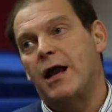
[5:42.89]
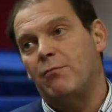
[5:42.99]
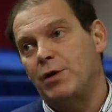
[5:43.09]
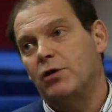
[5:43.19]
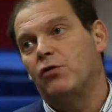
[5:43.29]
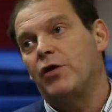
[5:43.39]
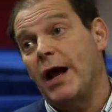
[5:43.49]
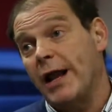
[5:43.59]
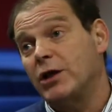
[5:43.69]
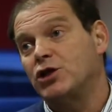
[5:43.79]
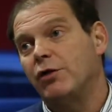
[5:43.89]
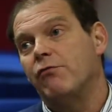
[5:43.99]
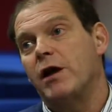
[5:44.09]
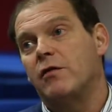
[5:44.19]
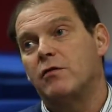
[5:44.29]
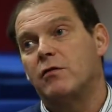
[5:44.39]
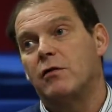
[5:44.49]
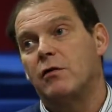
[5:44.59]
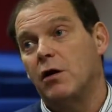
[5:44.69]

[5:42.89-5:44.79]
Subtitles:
and build and actually race